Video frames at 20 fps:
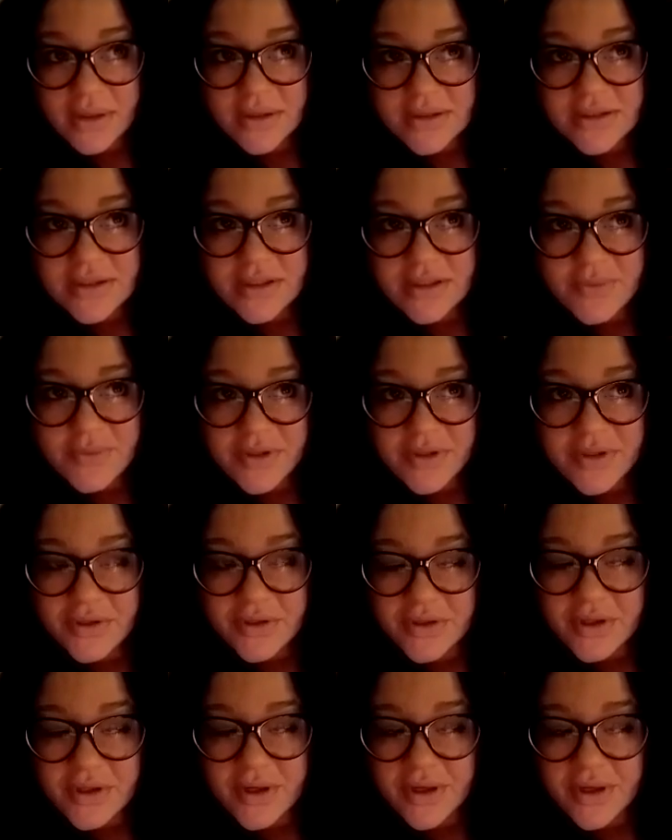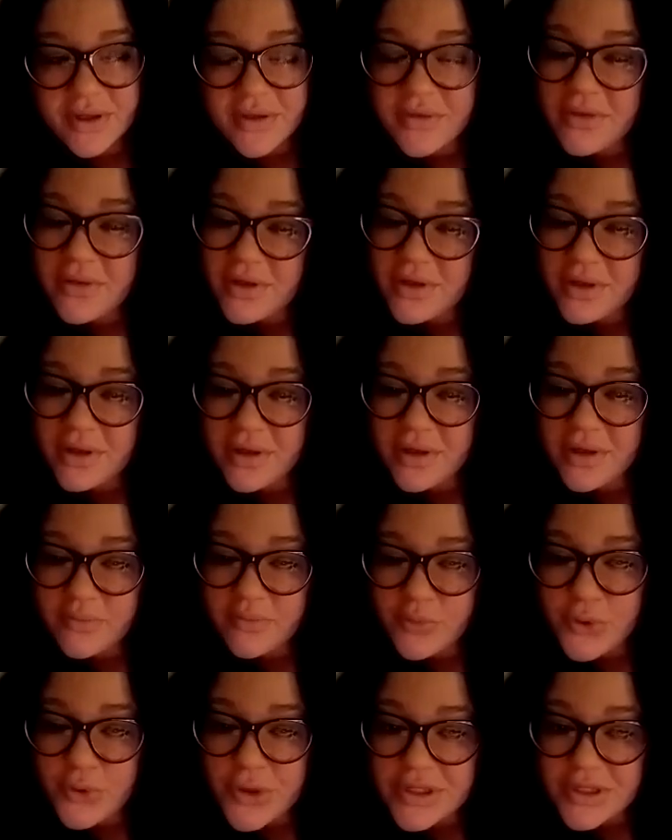this is what the 30th year of
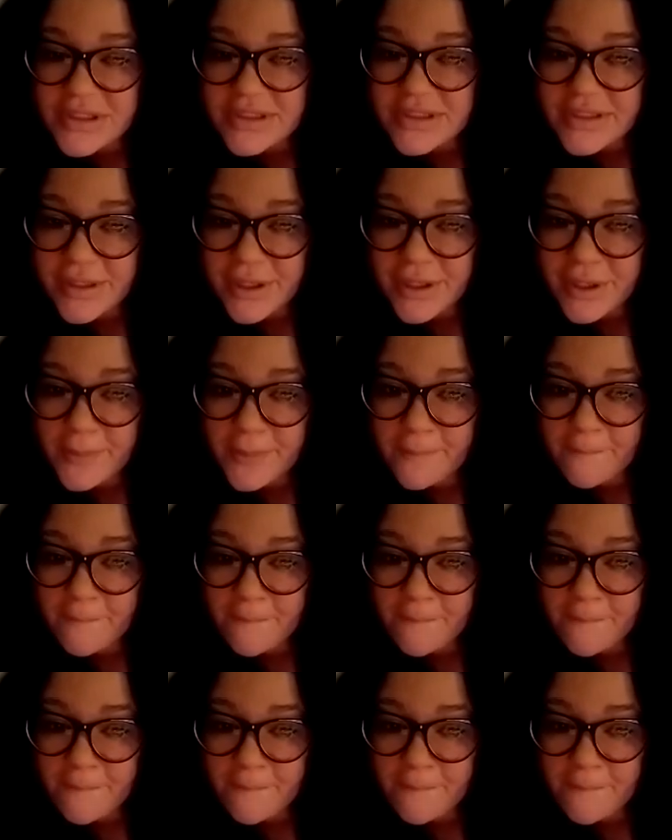Born to Sing.